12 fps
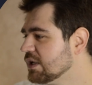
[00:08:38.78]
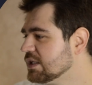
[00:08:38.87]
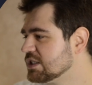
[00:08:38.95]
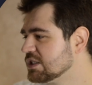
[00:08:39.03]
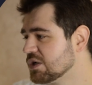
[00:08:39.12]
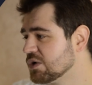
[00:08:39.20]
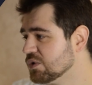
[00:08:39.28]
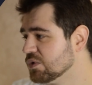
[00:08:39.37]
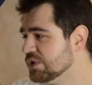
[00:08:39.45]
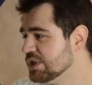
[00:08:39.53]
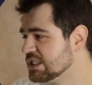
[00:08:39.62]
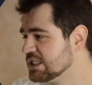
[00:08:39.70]

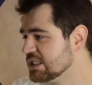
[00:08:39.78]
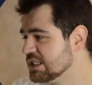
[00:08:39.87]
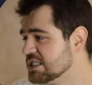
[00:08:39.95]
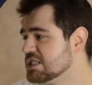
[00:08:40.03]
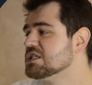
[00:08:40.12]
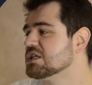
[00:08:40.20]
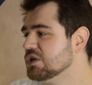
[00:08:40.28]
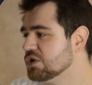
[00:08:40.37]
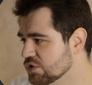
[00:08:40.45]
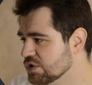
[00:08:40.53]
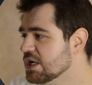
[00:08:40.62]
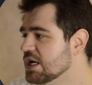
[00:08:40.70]
So this is a
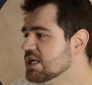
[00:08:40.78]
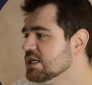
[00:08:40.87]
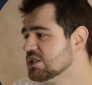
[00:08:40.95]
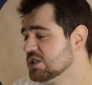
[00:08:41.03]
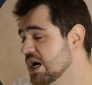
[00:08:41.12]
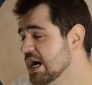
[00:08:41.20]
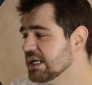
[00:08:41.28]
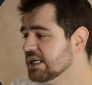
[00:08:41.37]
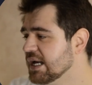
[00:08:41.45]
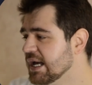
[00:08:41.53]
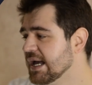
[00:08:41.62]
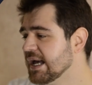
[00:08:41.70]
good
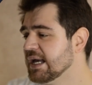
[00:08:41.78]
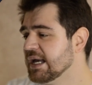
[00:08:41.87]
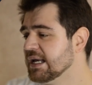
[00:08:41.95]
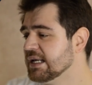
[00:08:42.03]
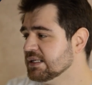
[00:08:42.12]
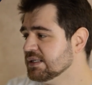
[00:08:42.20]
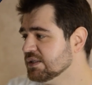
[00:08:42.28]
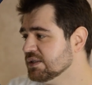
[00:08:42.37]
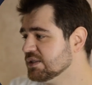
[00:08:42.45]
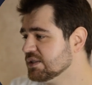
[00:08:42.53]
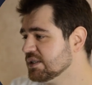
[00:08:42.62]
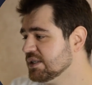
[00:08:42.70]
sign,
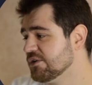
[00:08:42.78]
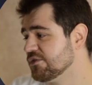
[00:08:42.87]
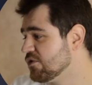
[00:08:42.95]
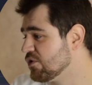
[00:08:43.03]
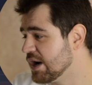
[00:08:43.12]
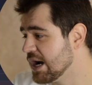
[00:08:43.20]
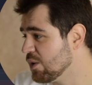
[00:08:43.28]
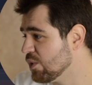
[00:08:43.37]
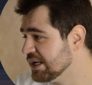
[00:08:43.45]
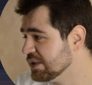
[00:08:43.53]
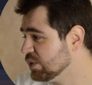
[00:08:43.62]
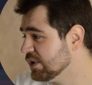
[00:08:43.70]
and therefore I
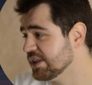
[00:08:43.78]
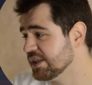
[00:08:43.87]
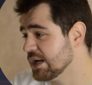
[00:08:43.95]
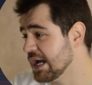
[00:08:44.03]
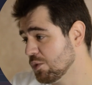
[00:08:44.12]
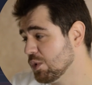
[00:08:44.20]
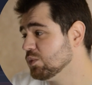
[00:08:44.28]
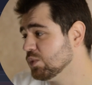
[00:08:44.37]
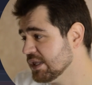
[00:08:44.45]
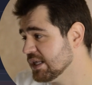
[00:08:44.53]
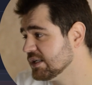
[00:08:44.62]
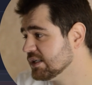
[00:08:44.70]
went with it.
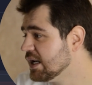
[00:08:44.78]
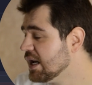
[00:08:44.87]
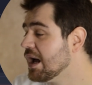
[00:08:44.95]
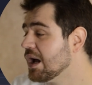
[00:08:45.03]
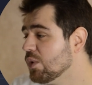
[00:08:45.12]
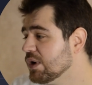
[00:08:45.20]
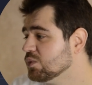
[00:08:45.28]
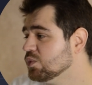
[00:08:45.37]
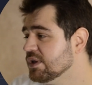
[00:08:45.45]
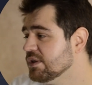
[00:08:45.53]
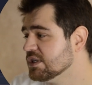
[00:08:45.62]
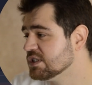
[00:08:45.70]
I went
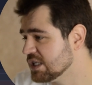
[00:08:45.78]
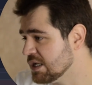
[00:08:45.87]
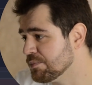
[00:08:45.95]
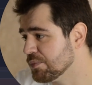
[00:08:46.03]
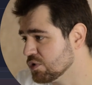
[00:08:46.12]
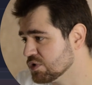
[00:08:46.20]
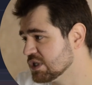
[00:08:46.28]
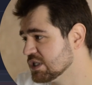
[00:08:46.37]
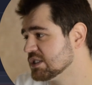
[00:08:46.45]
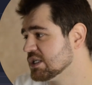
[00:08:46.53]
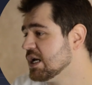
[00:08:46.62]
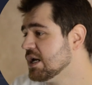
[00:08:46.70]
with these impulses.